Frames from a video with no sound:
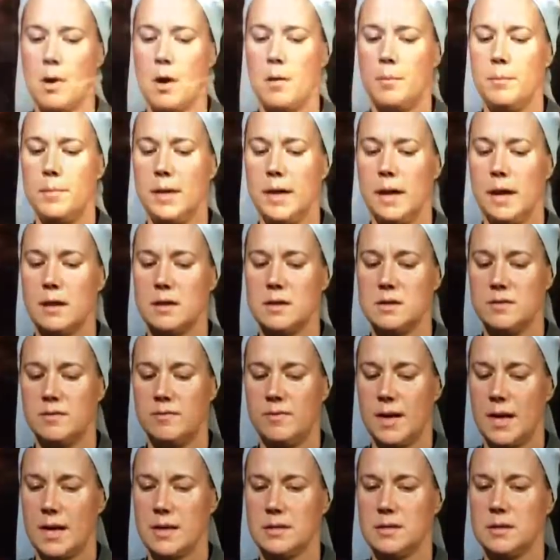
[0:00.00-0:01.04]
mom began to
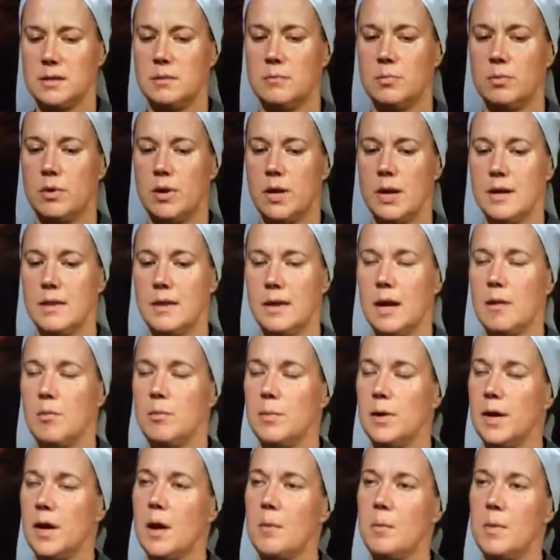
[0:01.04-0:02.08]
fast and pray that I
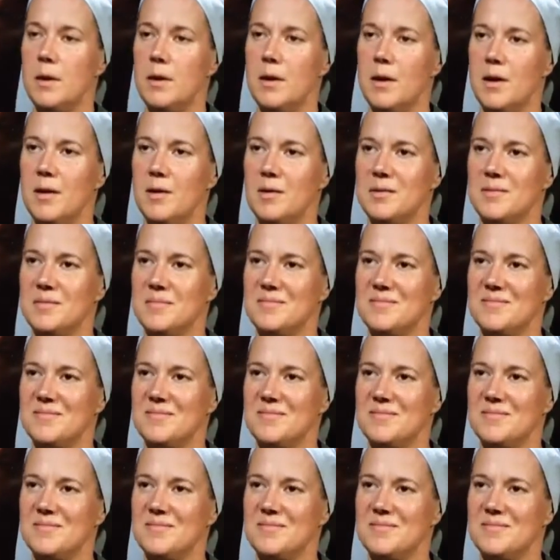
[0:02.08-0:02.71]
would become a nun.